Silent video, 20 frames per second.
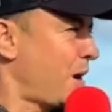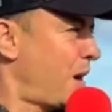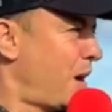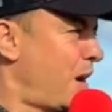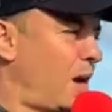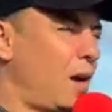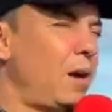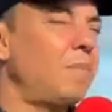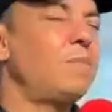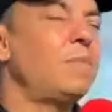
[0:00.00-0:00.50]

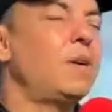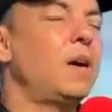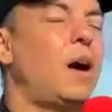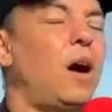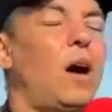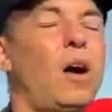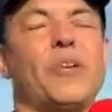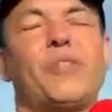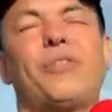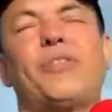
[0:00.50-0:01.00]

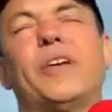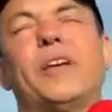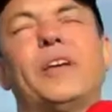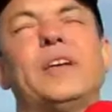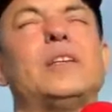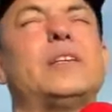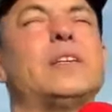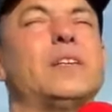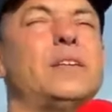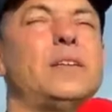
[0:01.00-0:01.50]
I
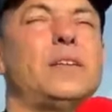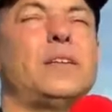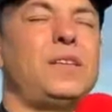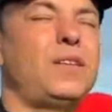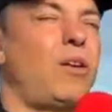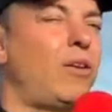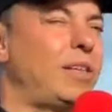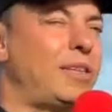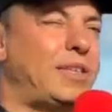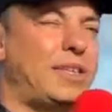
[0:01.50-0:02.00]
think
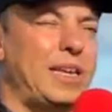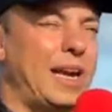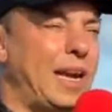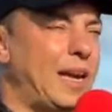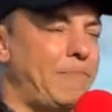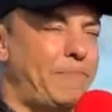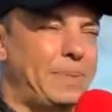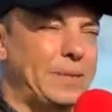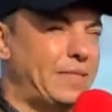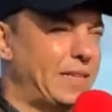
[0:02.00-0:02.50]

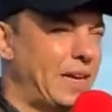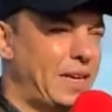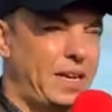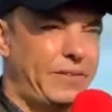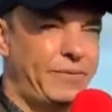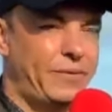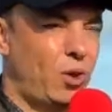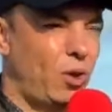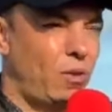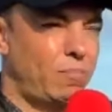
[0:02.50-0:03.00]
98%,
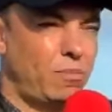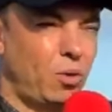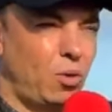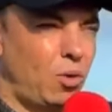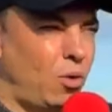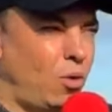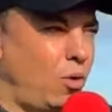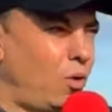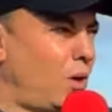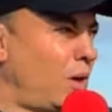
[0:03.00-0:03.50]
if not
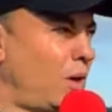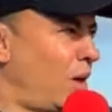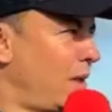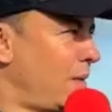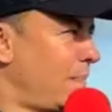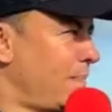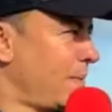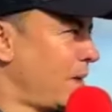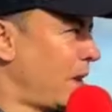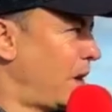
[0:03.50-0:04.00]
more,
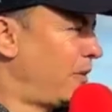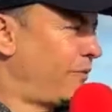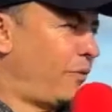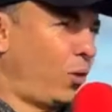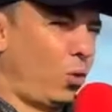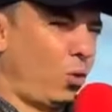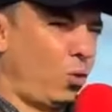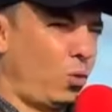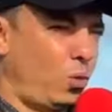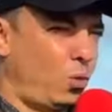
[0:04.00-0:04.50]
of
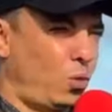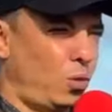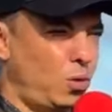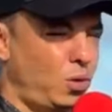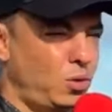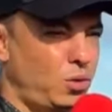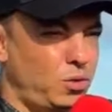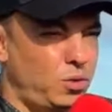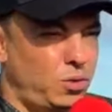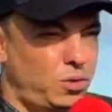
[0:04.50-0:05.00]
all
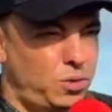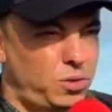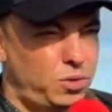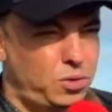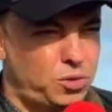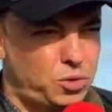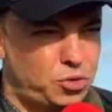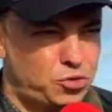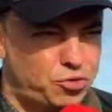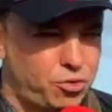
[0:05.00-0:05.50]

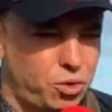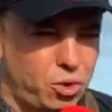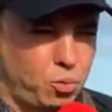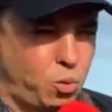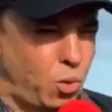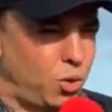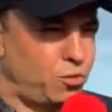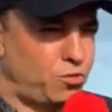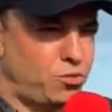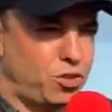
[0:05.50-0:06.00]
true
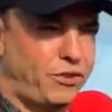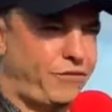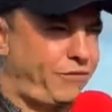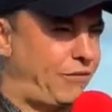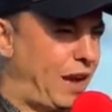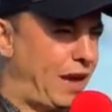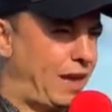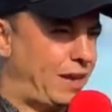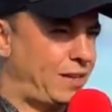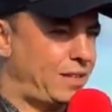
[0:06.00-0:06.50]
Wanderers
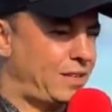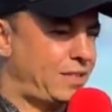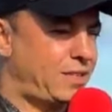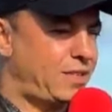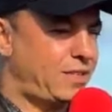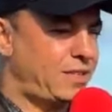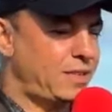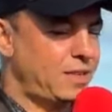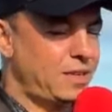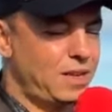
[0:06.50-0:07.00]

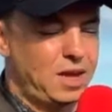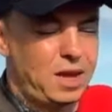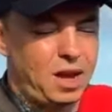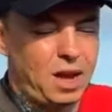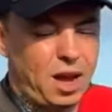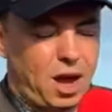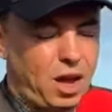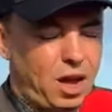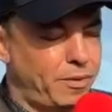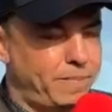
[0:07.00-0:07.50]
fans
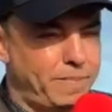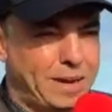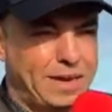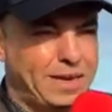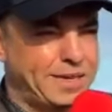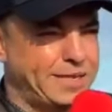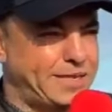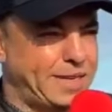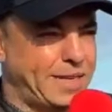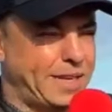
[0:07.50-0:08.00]
are
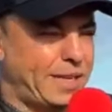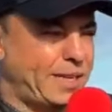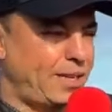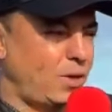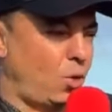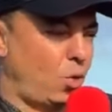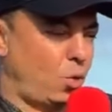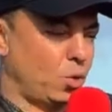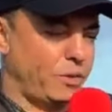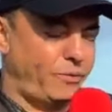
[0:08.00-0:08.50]
amazing.
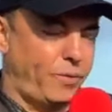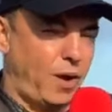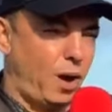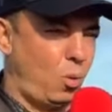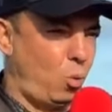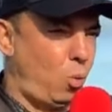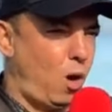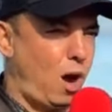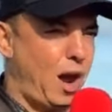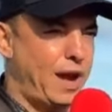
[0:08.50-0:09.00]
All of our
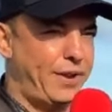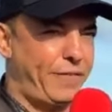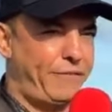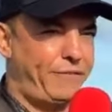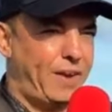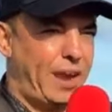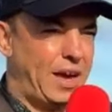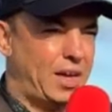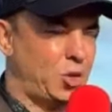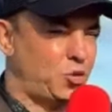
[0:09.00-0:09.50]
wider
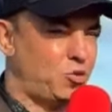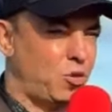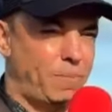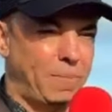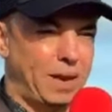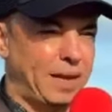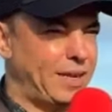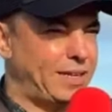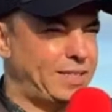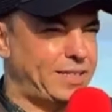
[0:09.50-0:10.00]
fans are
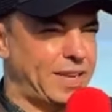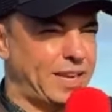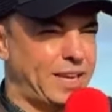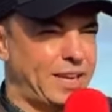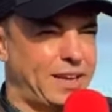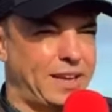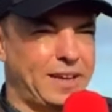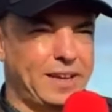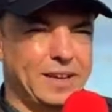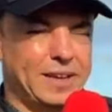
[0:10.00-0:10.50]

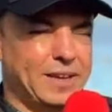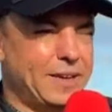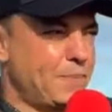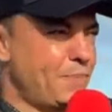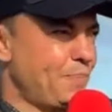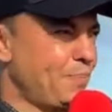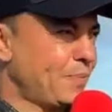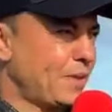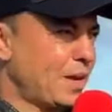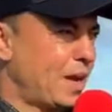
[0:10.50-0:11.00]
amazing.
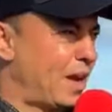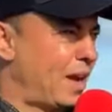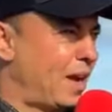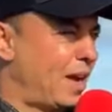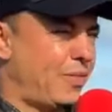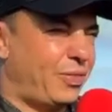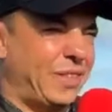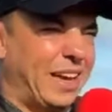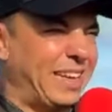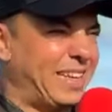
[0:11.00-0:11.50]

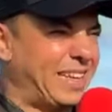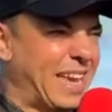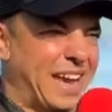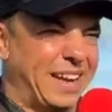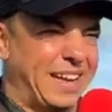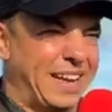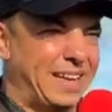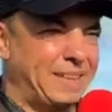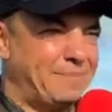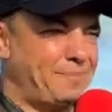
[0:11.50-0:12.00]
They get
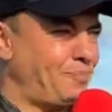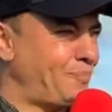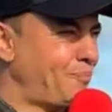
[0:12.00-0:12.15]
it.